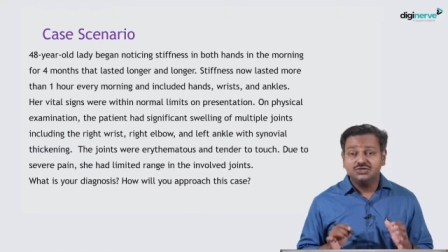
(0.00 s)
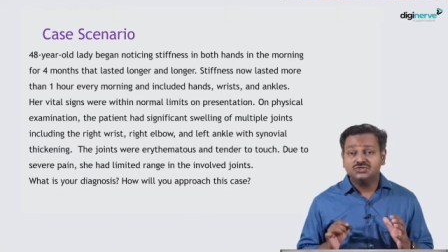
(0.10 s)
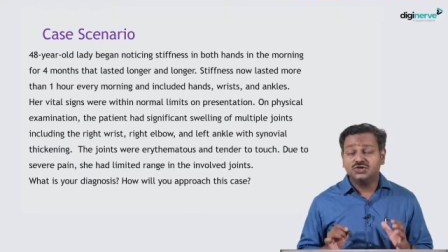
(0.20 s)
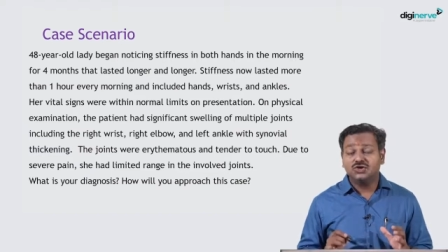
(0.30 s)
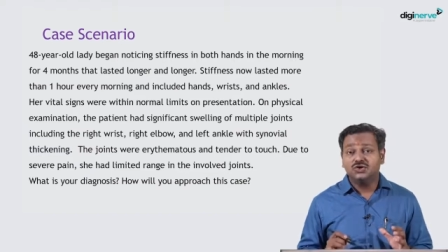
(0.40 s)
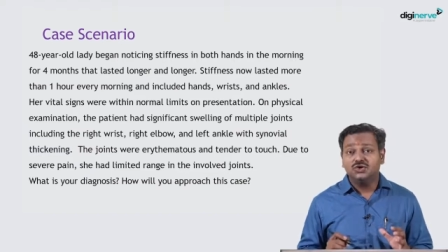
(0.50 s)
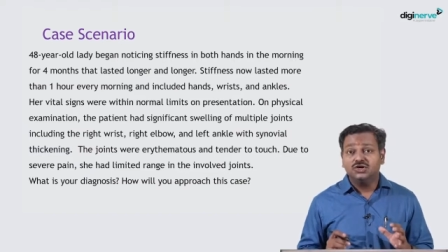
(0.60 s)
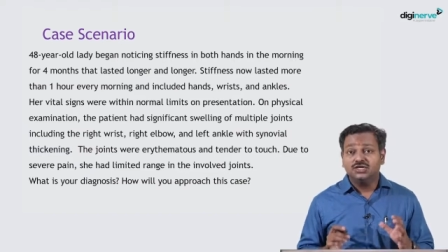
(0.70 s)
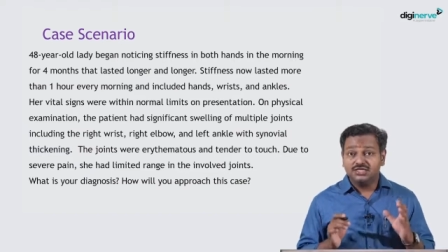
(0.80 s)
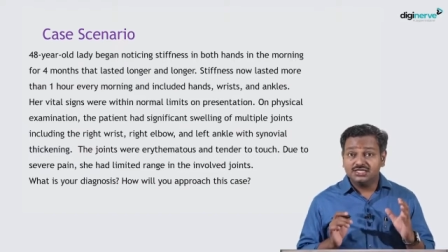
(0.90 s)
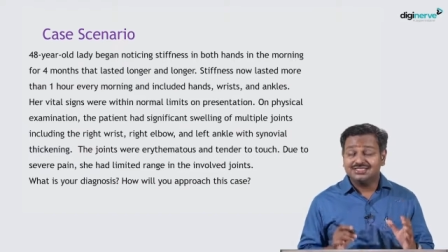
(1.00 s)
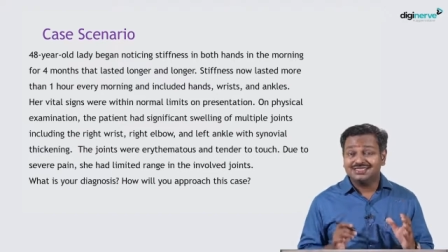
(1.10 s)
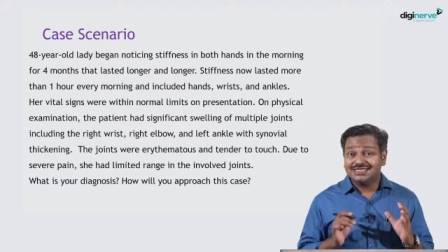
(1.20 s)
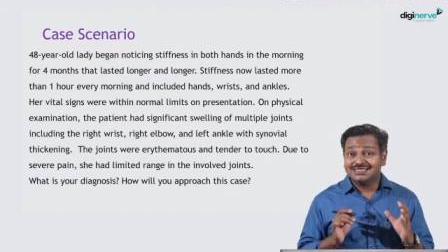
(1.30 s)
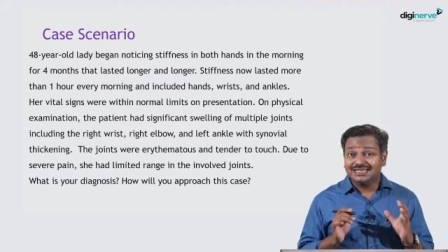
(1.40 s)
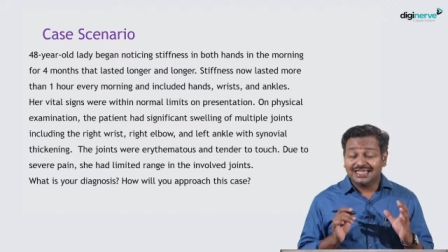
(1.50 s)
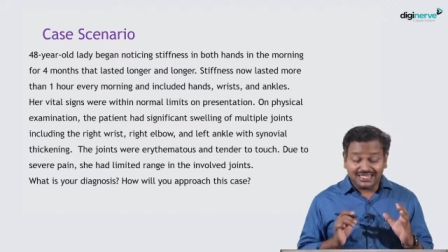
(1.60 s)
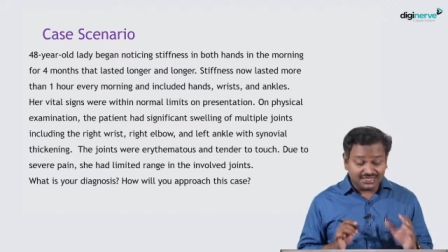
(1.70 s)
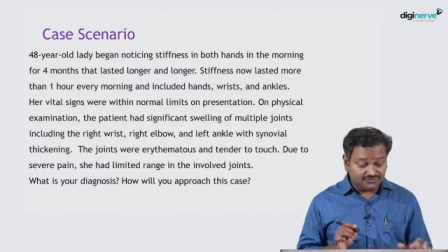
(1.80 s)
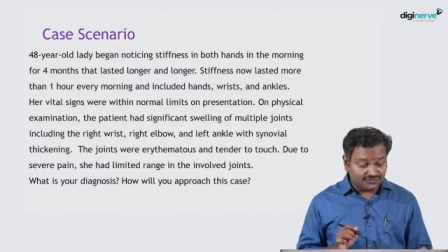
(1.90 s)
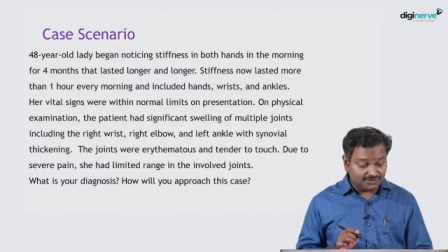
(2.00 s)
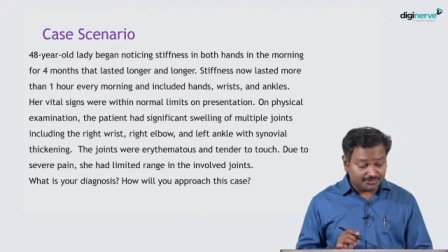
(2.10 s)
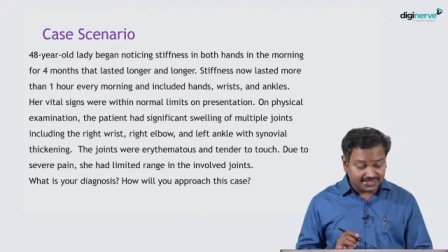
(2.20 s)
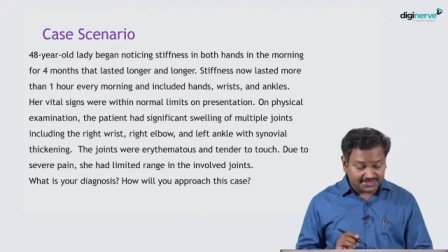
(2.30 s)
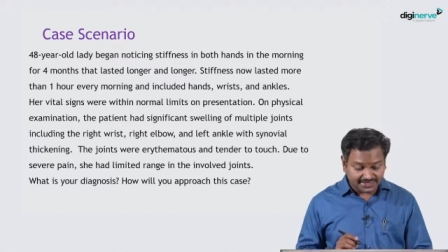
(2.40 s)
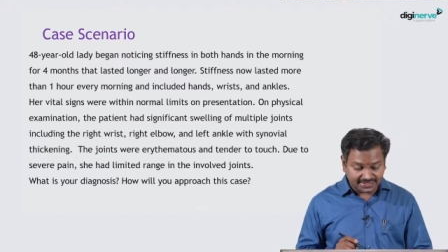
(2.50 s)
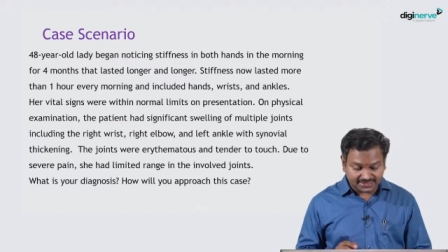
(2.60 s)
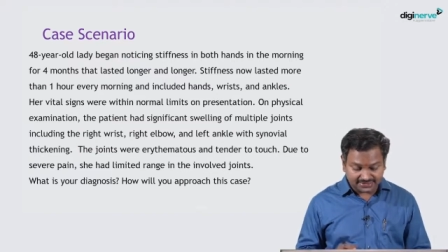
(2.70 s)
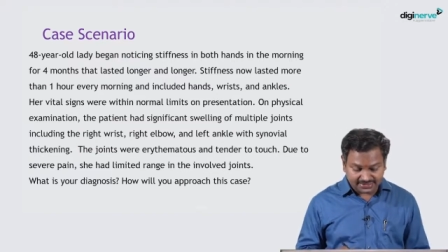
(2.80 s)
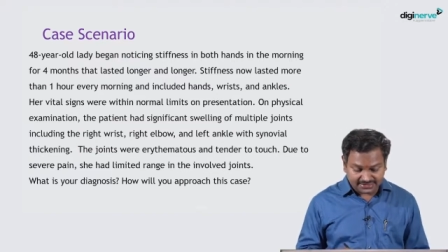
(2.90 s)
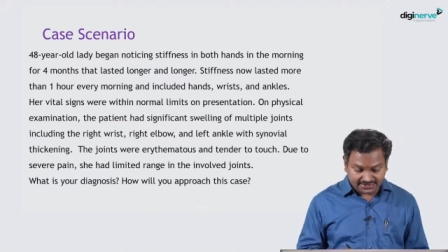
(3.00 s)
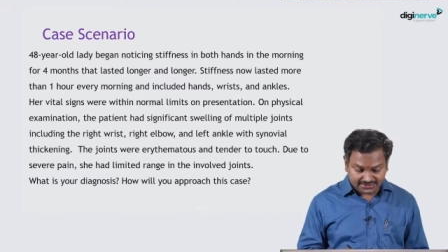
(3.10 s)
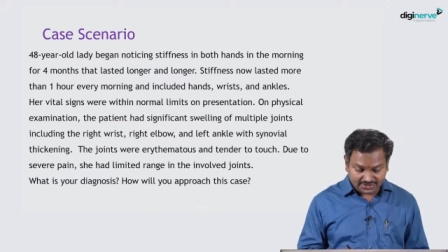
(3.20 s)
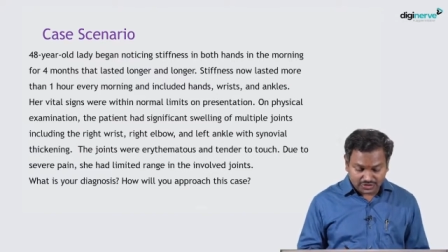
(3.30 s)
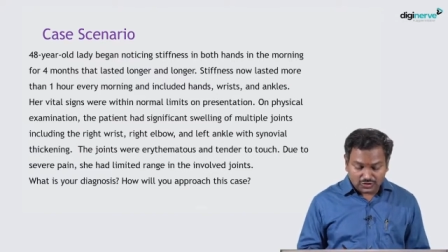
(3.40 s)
So this is an inflammatory arthritis.